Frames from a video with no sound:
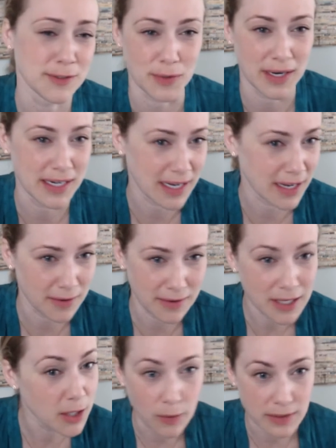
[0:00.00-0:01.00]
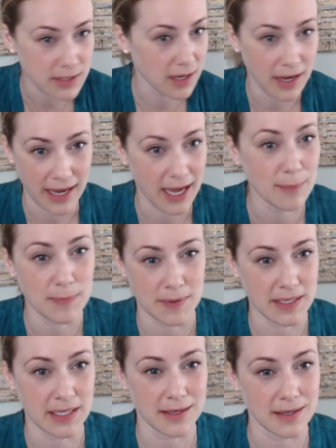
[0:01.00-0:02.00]
right now. You know, it's not
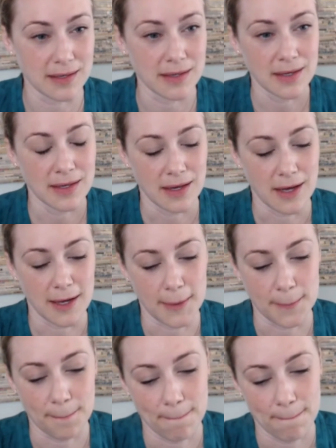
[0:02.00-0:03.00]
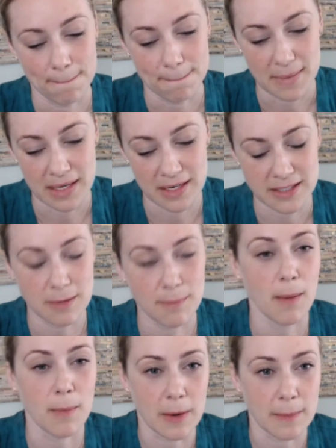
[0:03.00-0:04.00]
happening, and um, and it's a
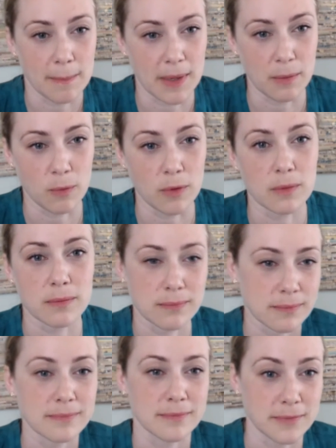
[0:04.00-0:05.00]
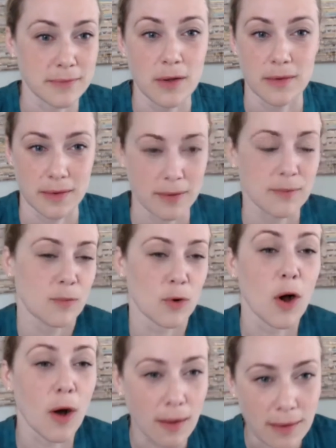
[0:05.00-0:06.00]
bummer. But we'll
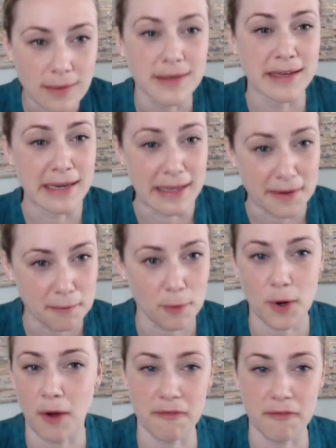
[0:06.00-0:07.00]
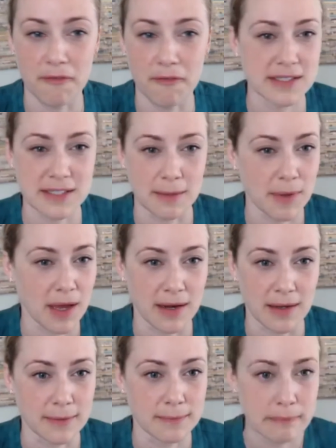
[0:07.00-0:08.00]
we're all in it. We're all feeling some
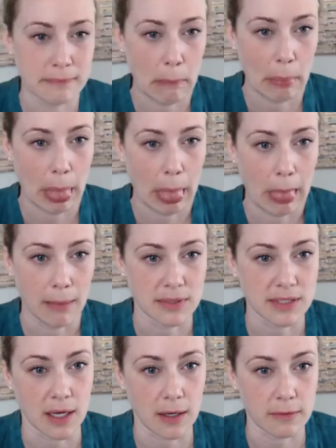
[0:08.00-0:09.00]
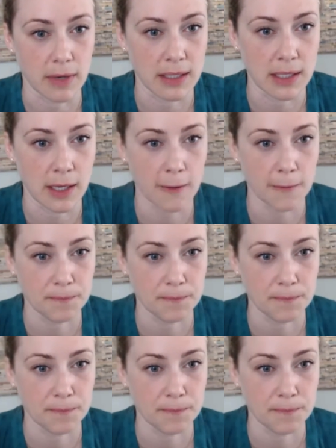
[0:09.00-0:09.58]
kind of suck right now.